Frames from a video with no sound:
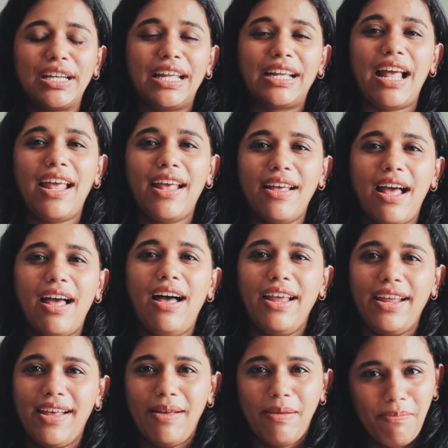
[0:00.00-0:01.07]
Like
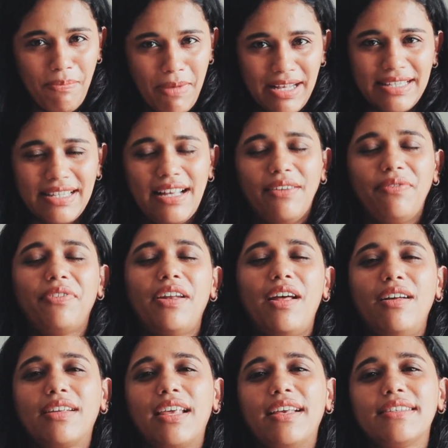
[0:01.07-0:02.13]
I myself, in
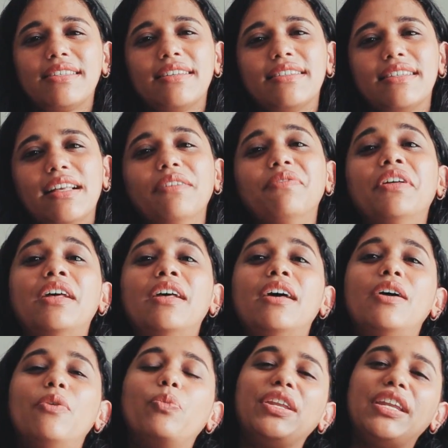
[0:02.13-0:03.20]
our case itself,
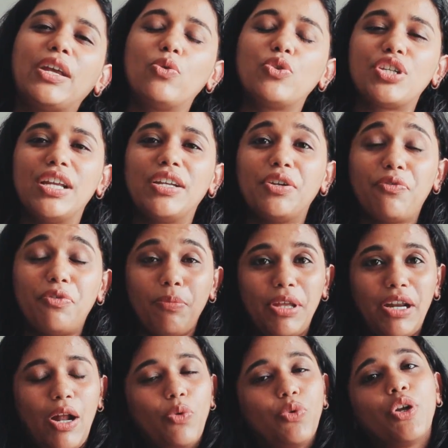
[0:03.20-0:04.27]
we negotiated from
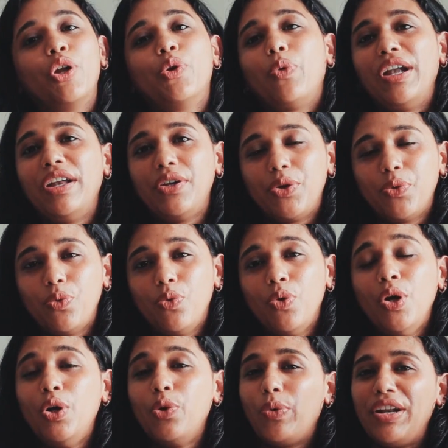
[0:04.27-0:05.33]
around
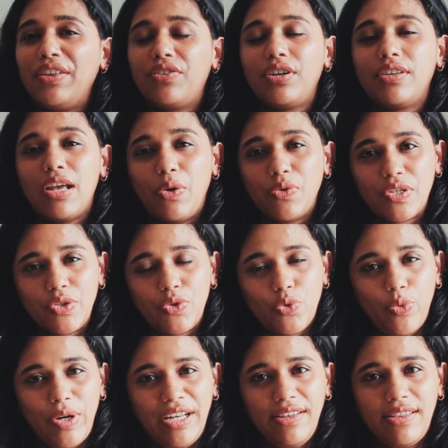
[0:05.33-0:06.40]
23,000 to
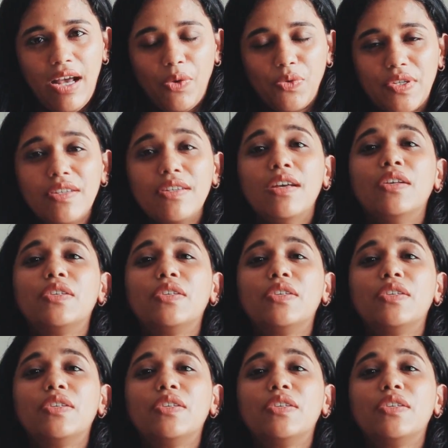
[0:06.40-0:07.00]
20,000.